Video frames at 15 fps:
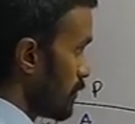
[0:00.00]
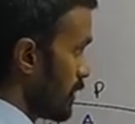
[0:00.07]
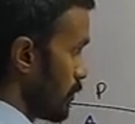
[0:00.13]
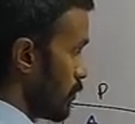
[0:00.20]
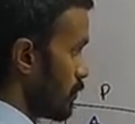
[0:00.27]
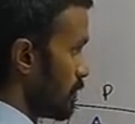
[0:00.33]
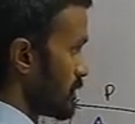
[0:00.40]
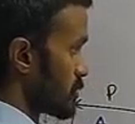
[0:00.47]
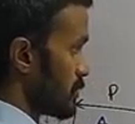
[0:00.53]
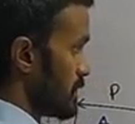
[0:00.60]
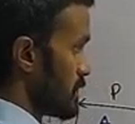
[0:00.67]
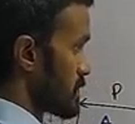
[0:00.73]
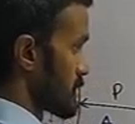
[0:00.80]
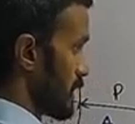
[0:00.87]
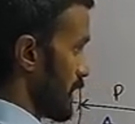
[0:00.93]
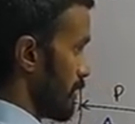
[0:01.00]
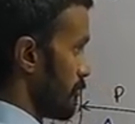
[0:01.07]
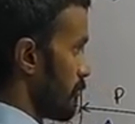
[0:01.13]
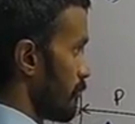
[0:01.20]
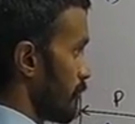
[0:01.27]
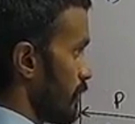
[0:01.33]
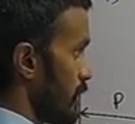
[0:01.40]
to mu, which
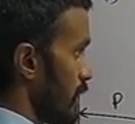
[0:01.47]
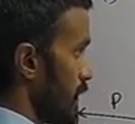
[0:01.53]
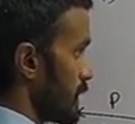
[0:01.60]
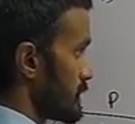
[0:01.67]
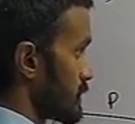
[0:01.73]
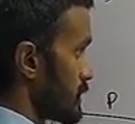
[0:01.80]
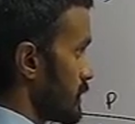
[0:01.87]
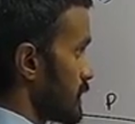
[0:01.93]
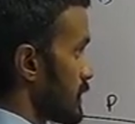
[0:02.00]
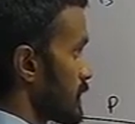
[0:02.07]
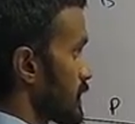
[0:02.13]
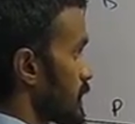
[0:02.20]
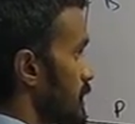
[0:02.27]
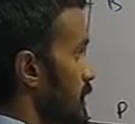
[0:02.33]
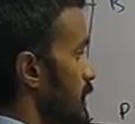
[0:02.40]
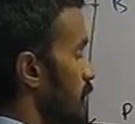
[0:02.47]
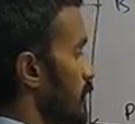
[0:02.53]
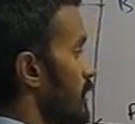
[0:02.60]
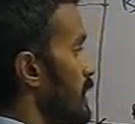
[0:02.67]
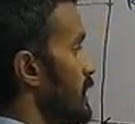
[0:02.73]
means F hasn't